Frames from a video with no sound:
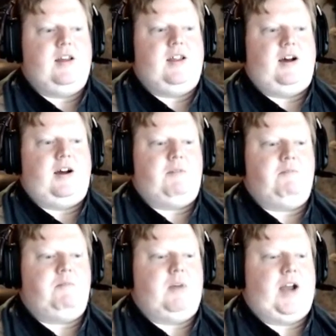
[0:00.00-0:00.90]

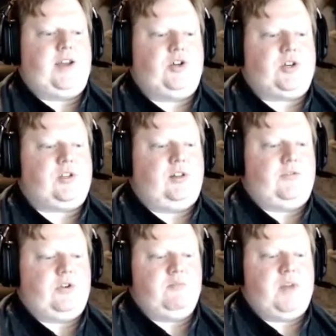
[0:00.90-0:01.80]
I just
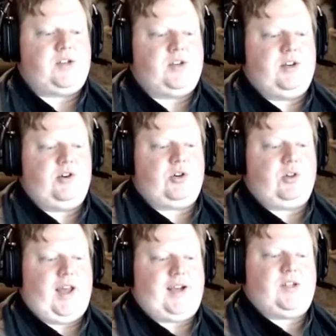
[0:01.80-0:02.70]
delivered a message
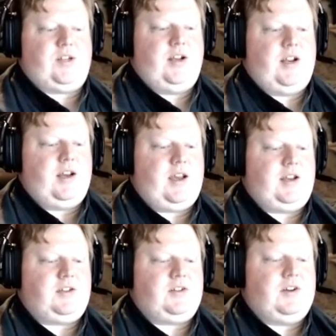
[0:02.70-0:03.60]
last Sunday
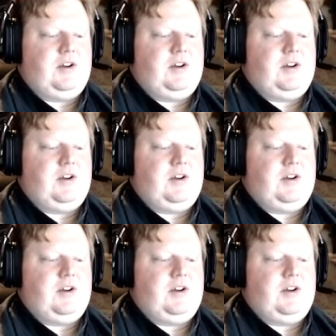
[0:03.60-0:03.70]
night